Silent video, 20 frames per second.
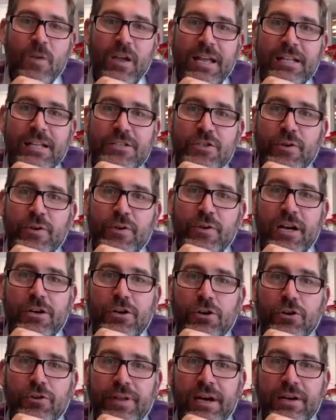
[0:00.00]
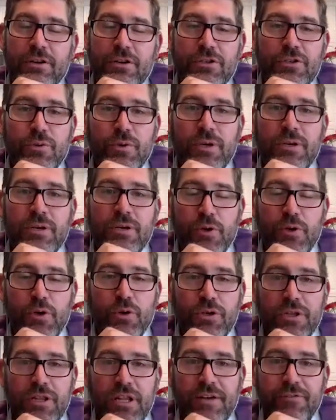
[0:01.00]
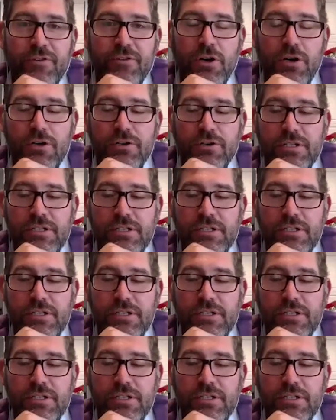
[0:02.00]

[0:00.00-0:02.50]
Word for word: And so I got called out on doing recorded live calls,